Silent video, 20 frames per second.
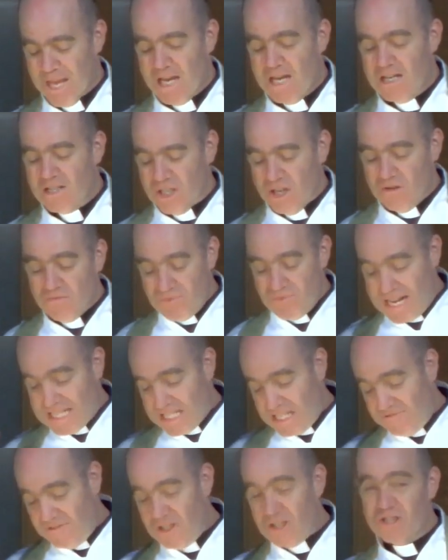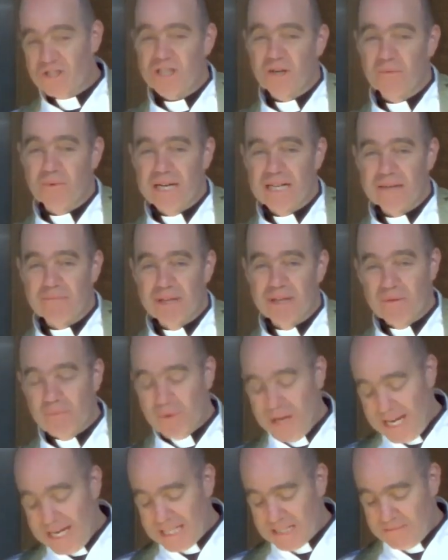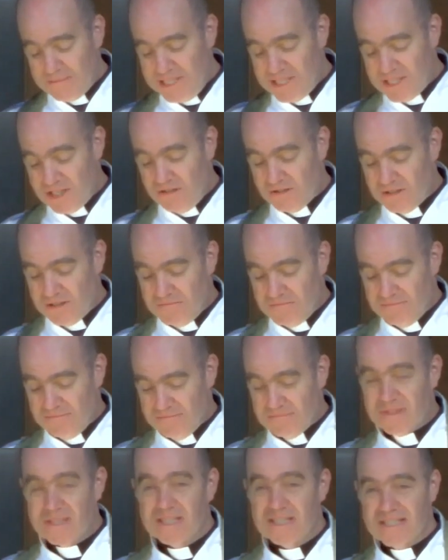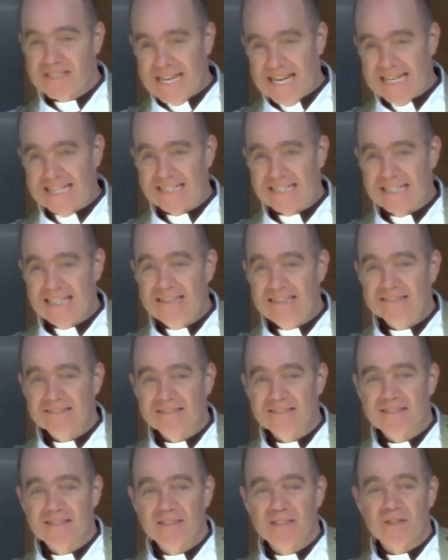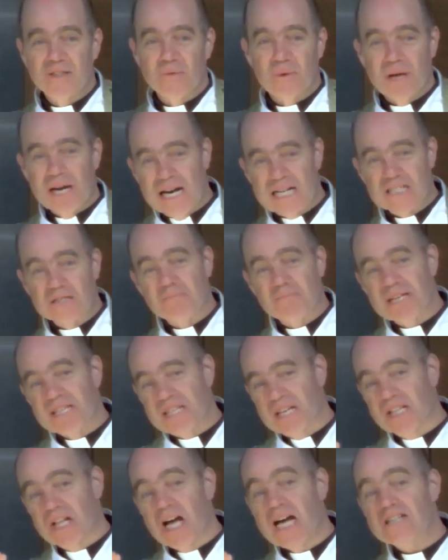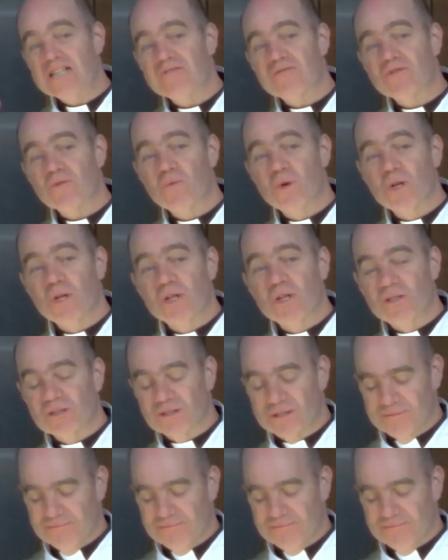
So that's the first thing we are to be. We are to be salt. Secondly, we are to be the light of the world.